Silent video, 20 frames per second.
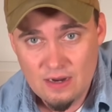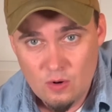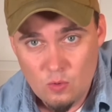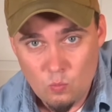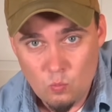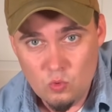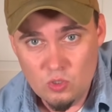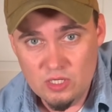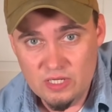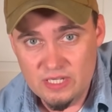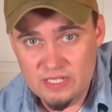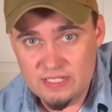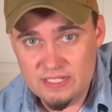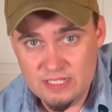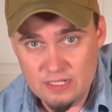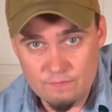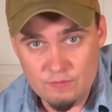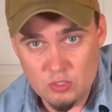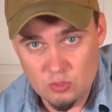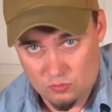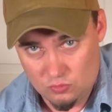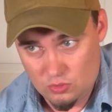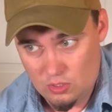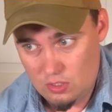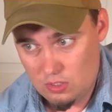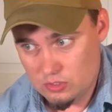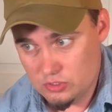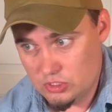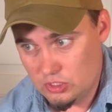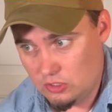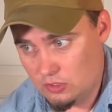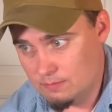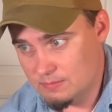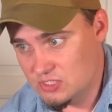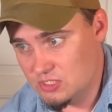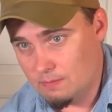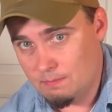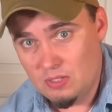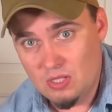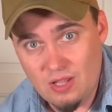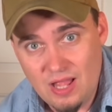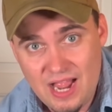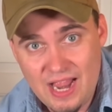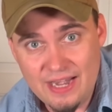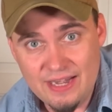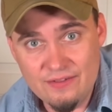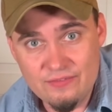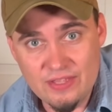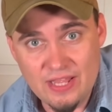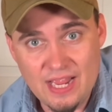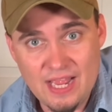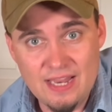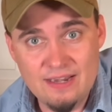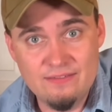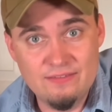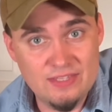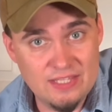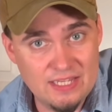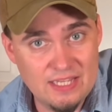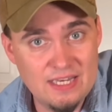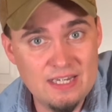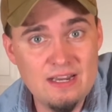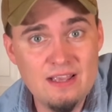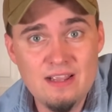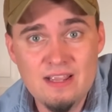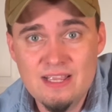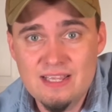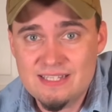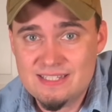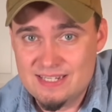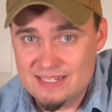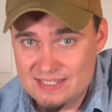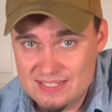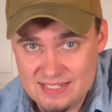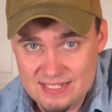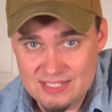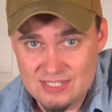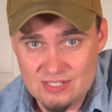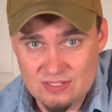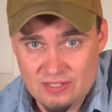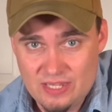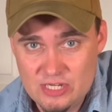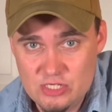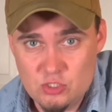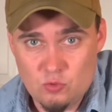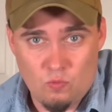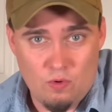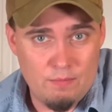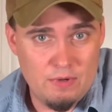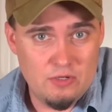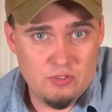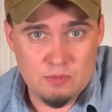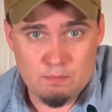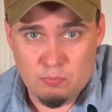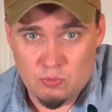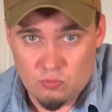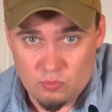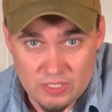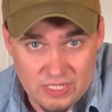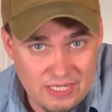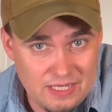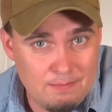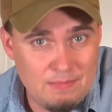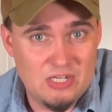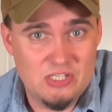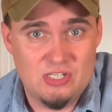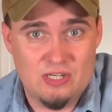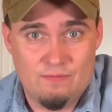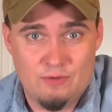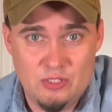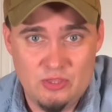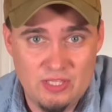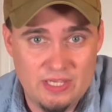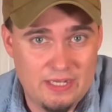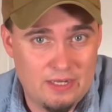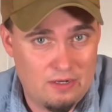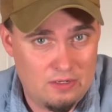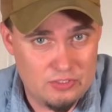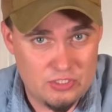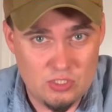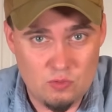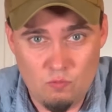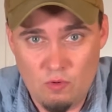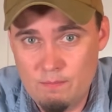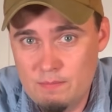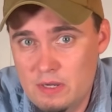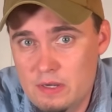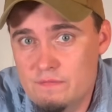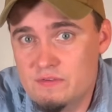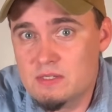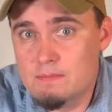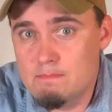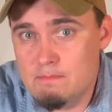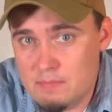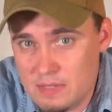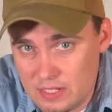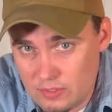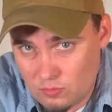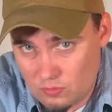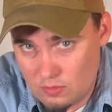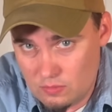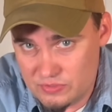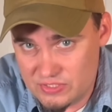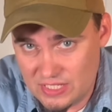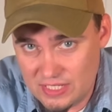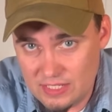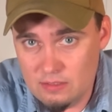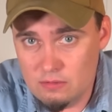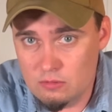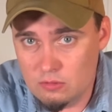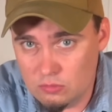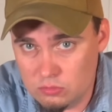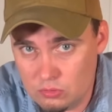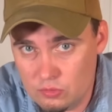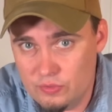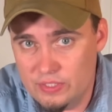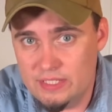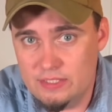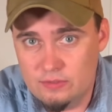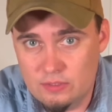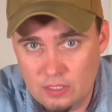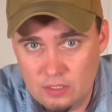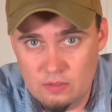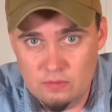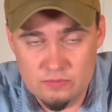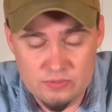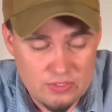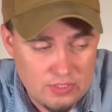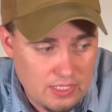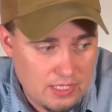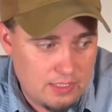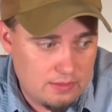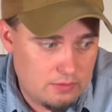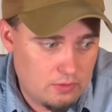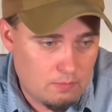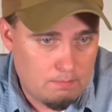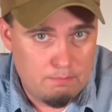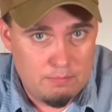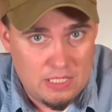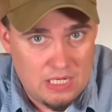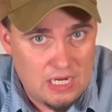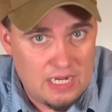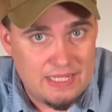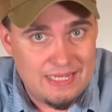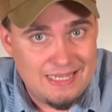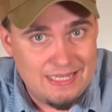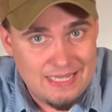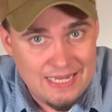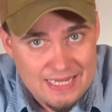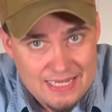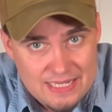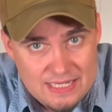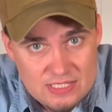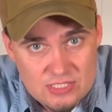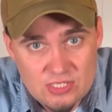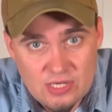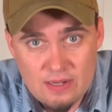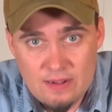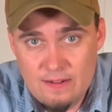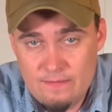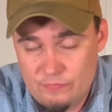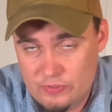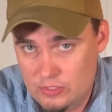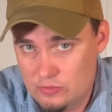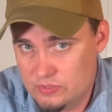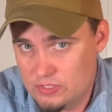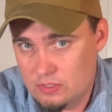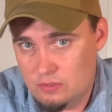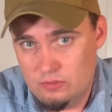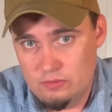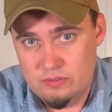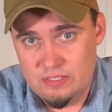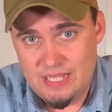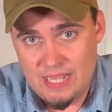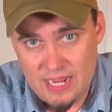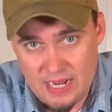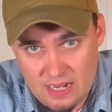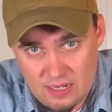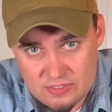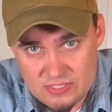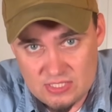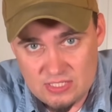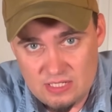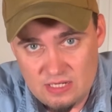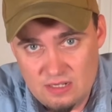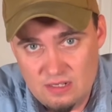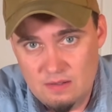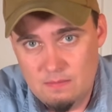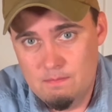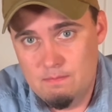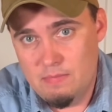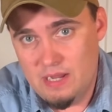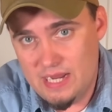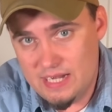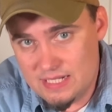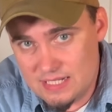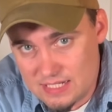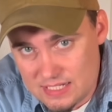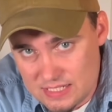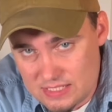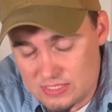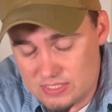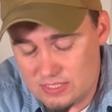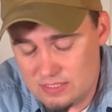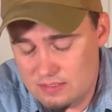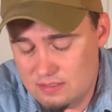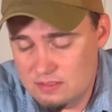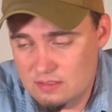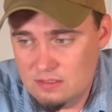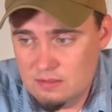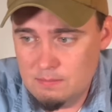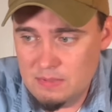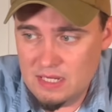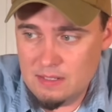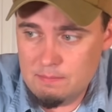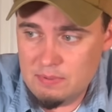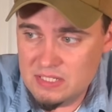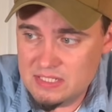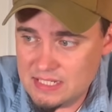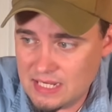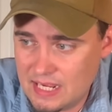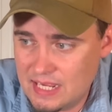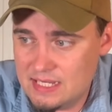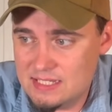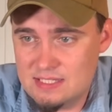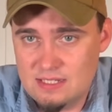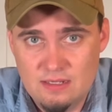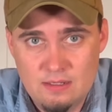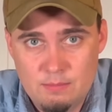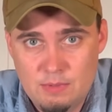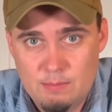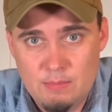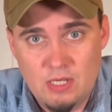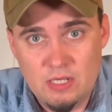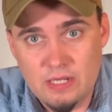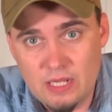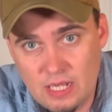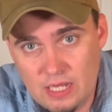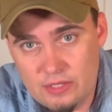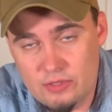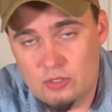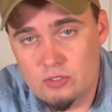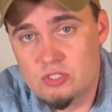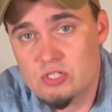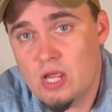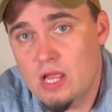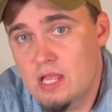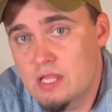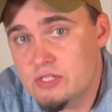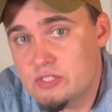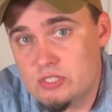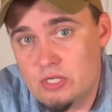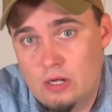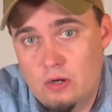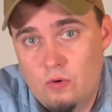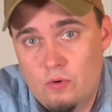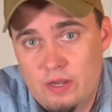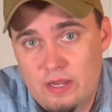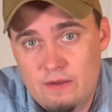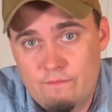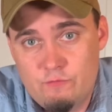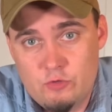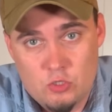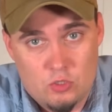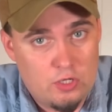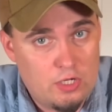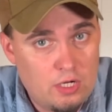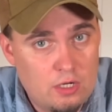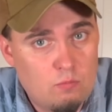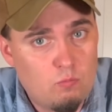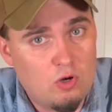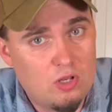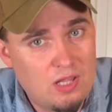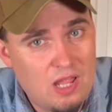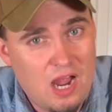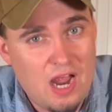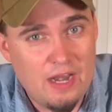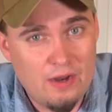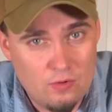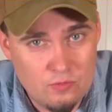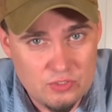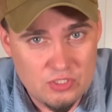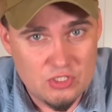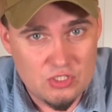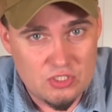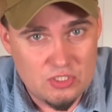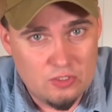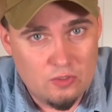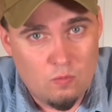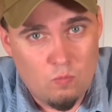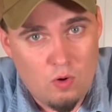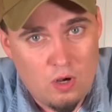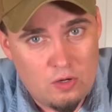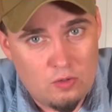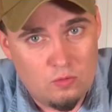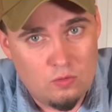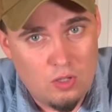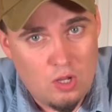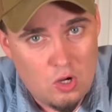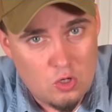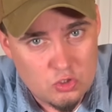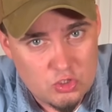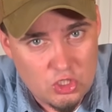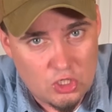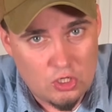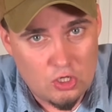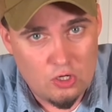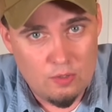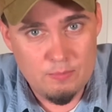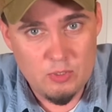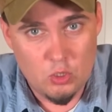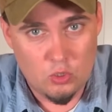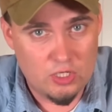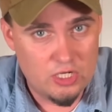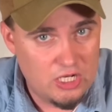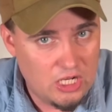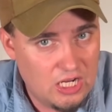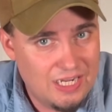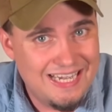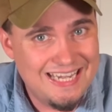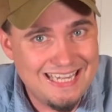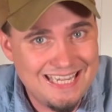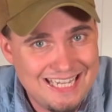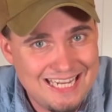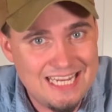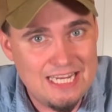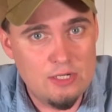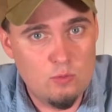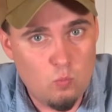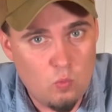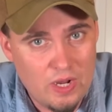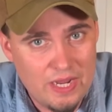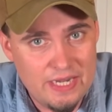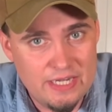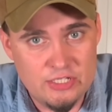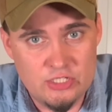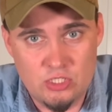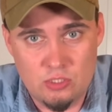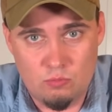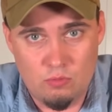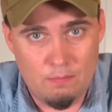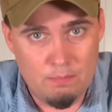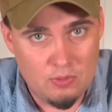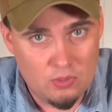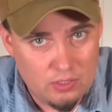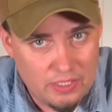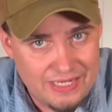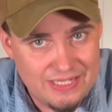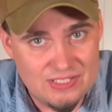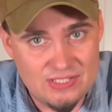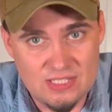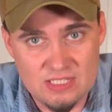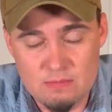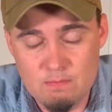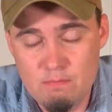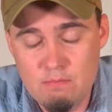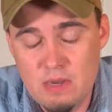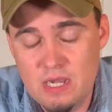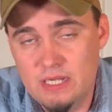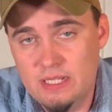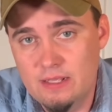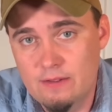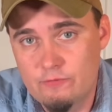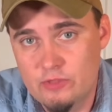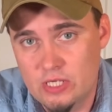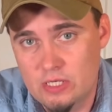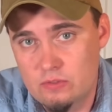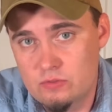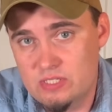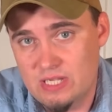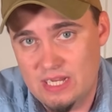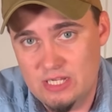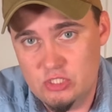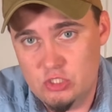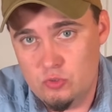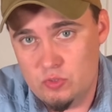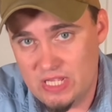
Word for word: would give you a long-term supply of that. Then since distillation removes pretty much everything, it also removes minerals, including those that your body needs. Those include calcium, magnesium, and potassium, among others. So if you're going to rely on distilled water long term, you're going to need ways to replace as many of those as you